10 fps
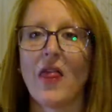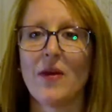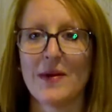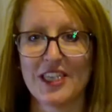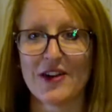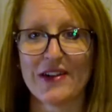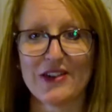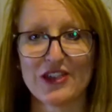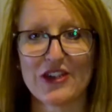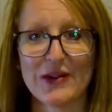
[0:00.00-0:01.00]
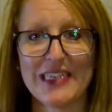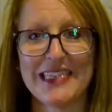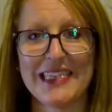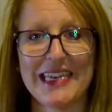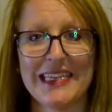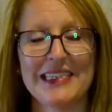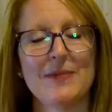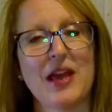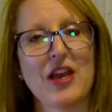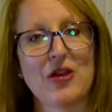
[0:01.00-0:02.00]
The materials you're going to need to
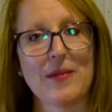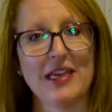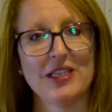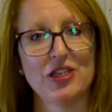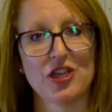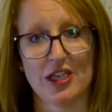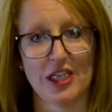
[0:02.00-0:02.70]
make your mason jar